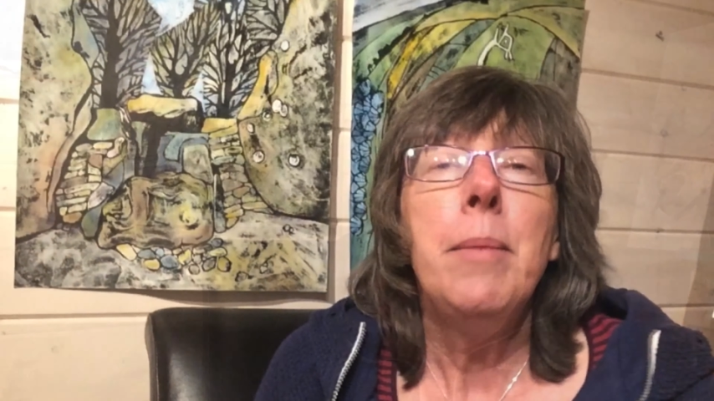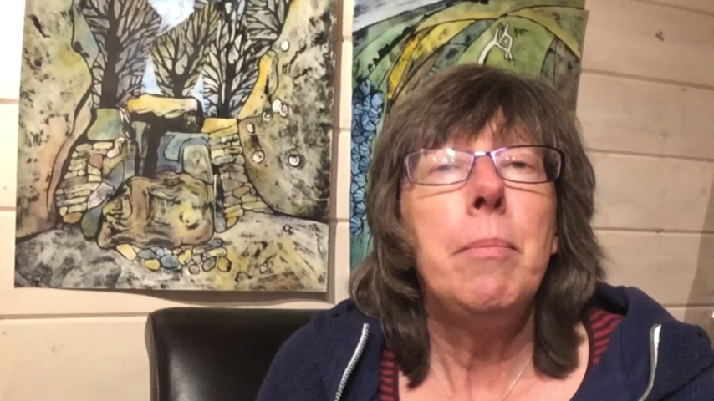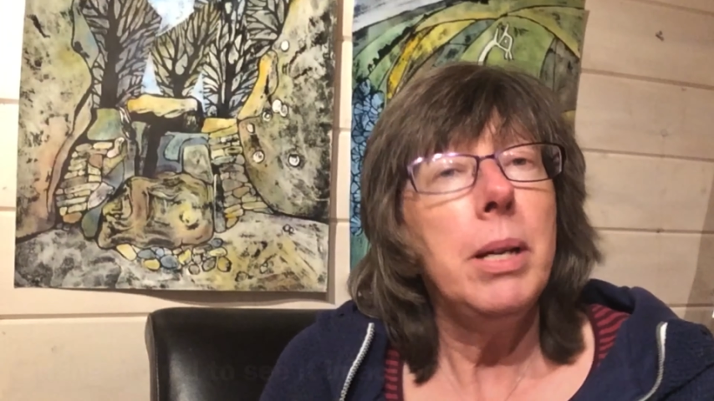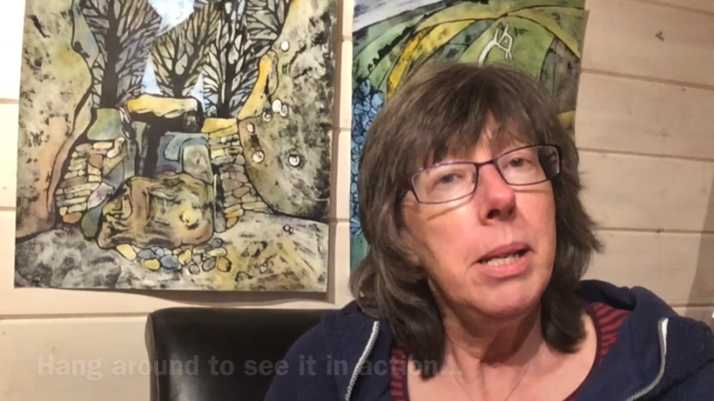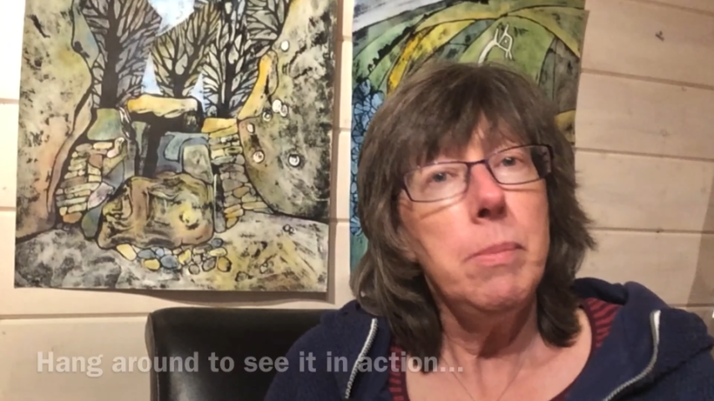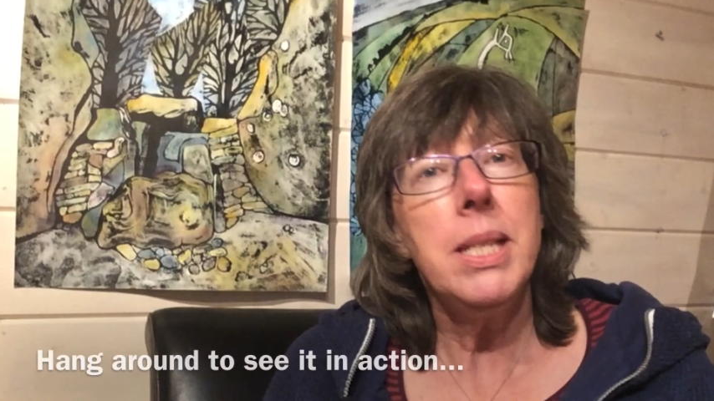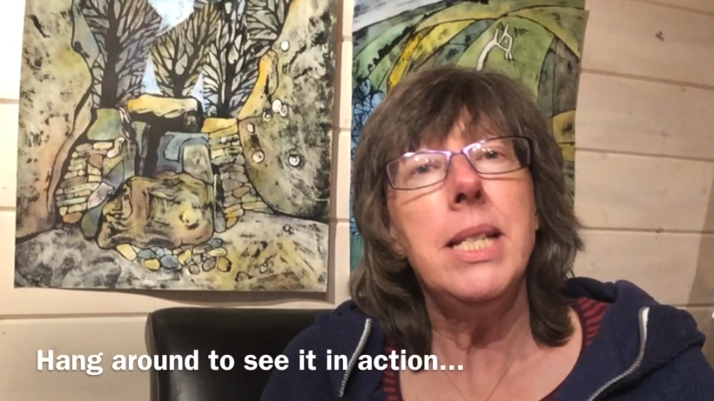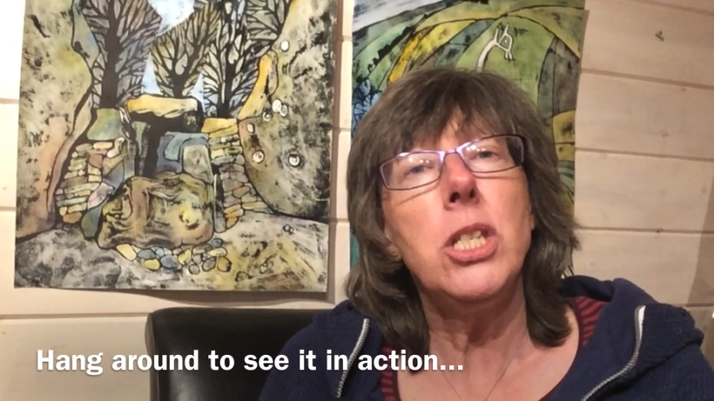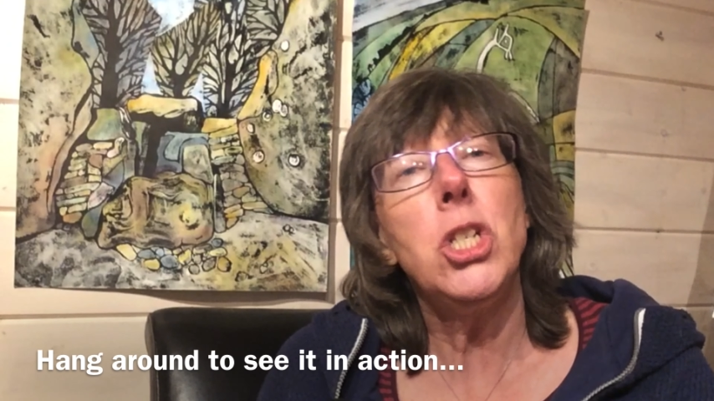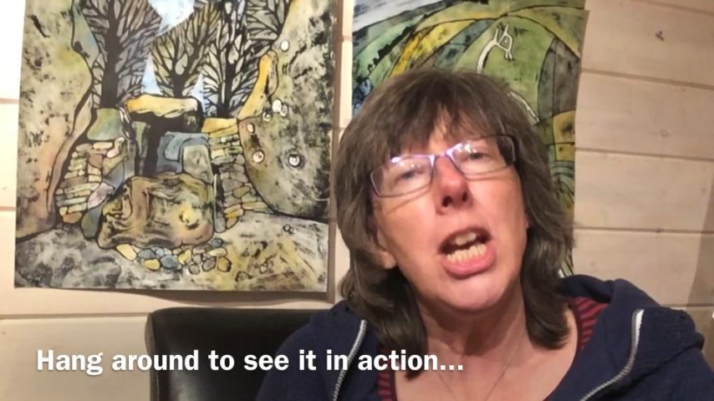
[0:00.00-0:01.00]
My name's
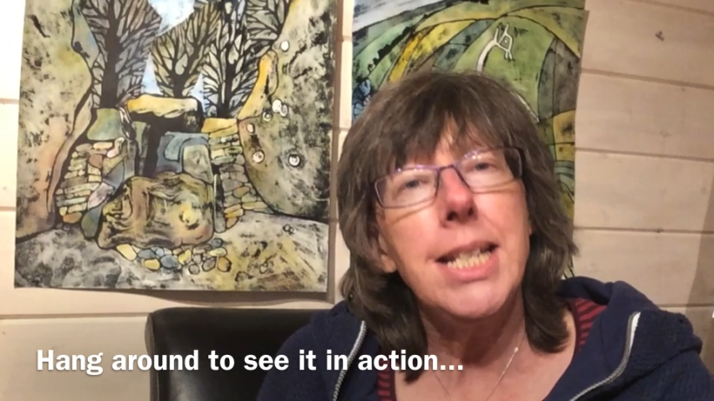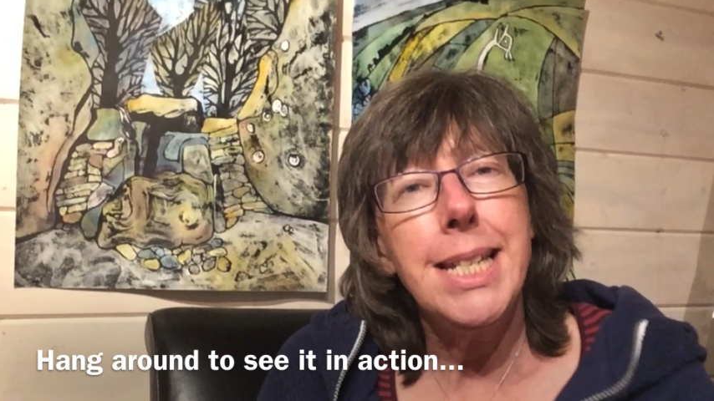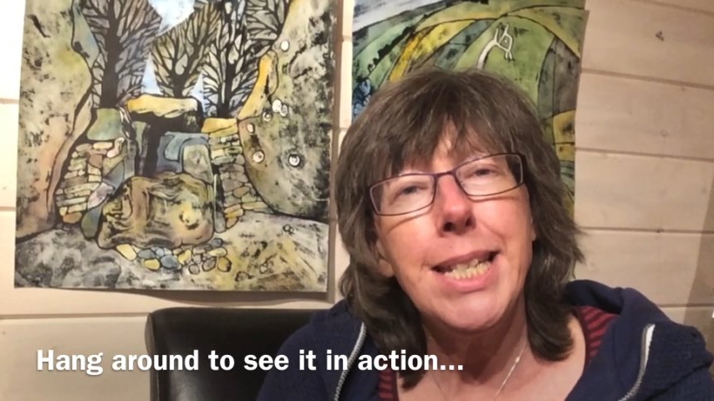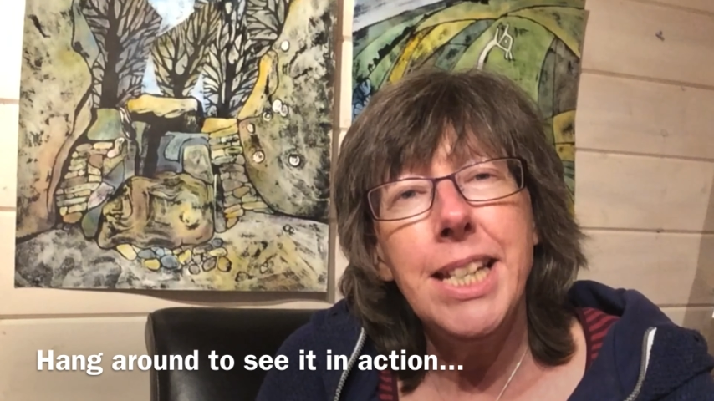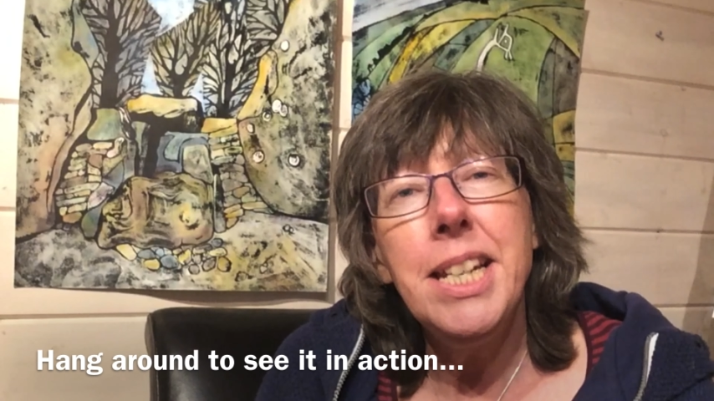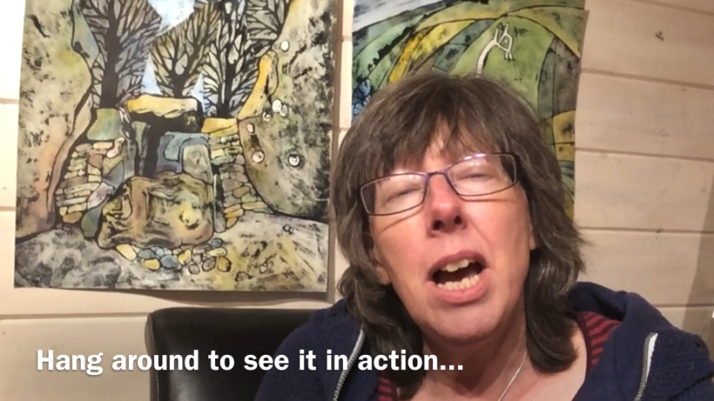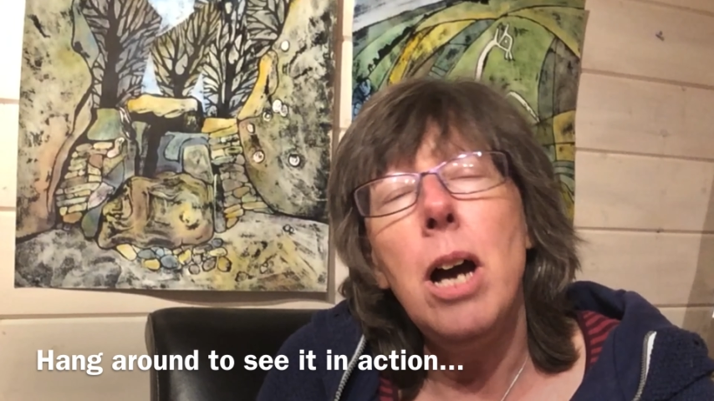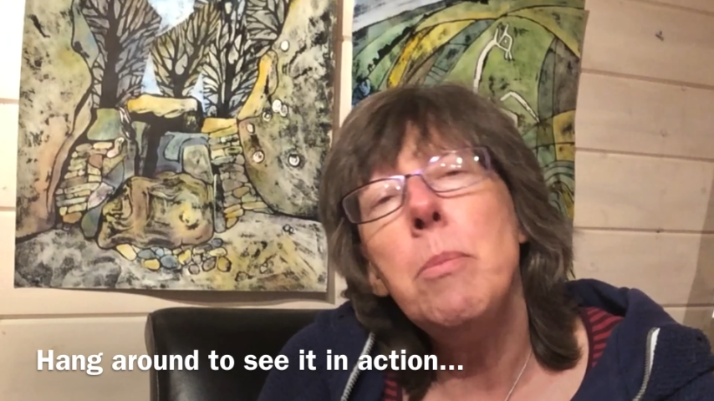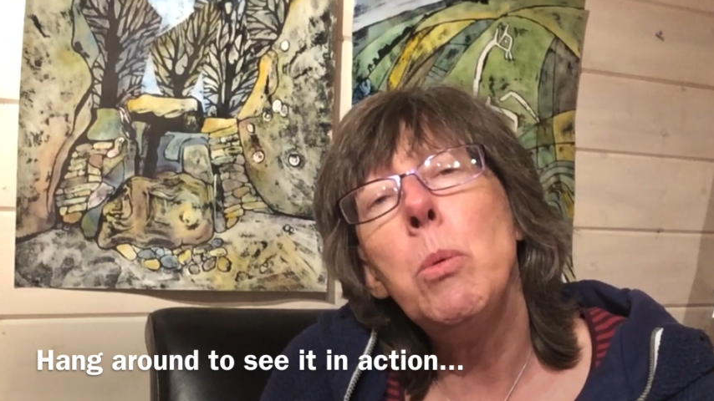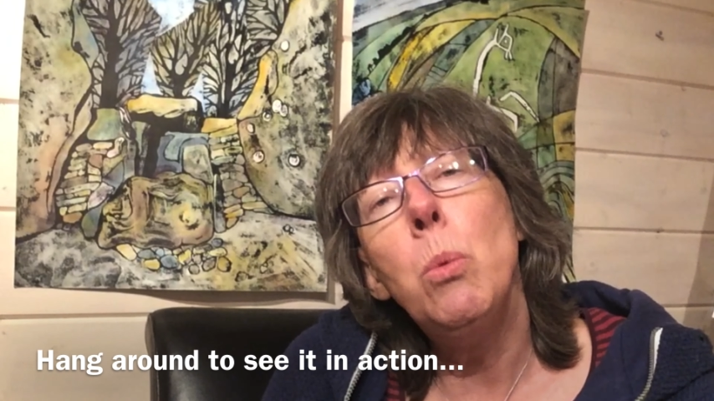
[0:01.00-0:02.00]
Liz Chaderton.
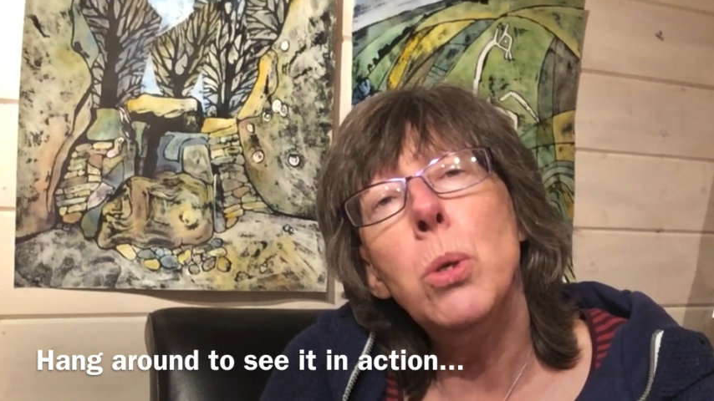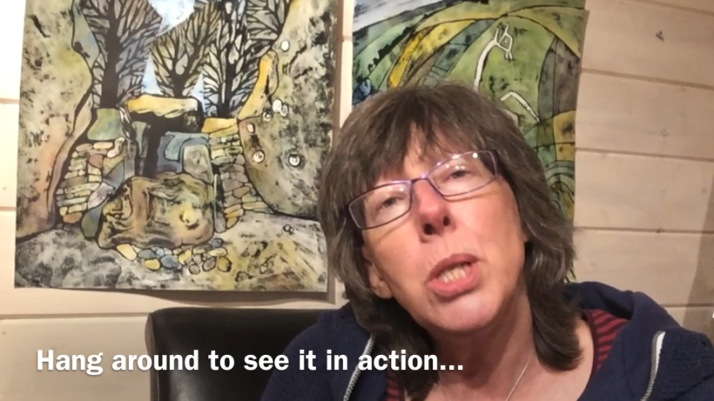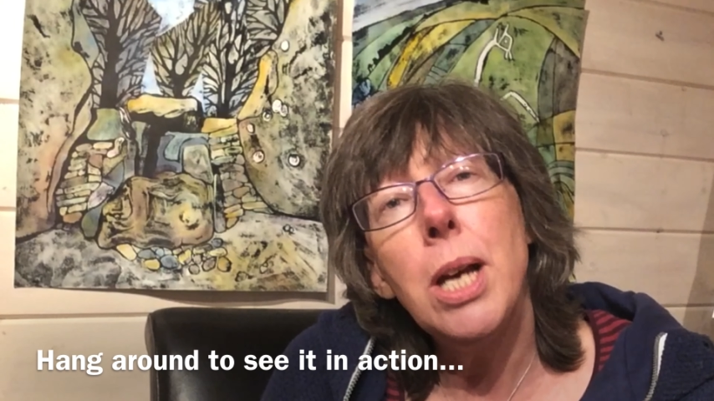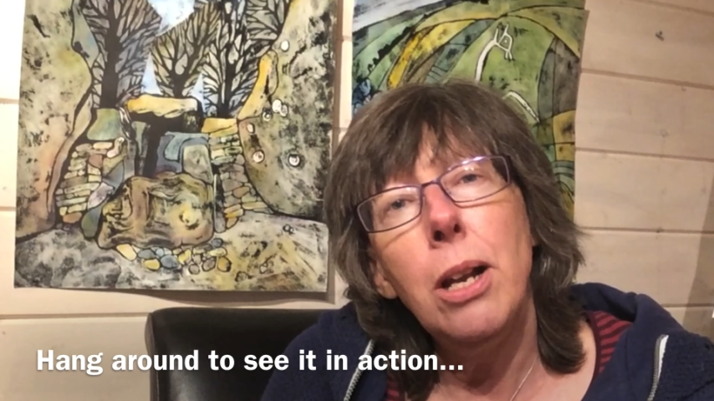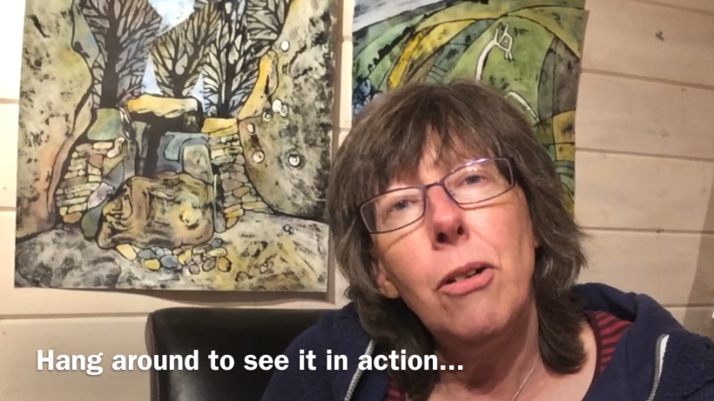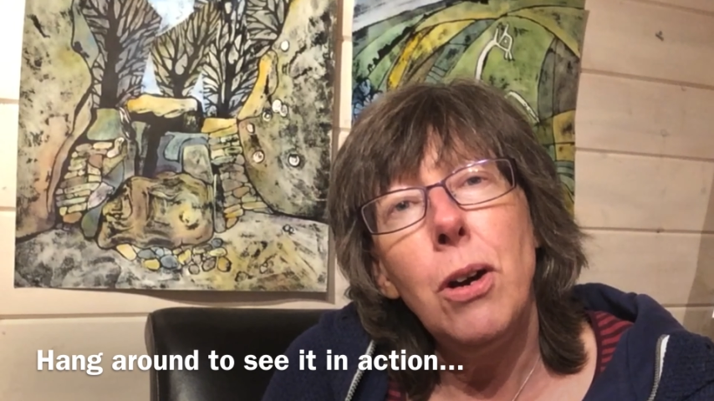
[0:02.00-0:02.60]
I'm a watercolour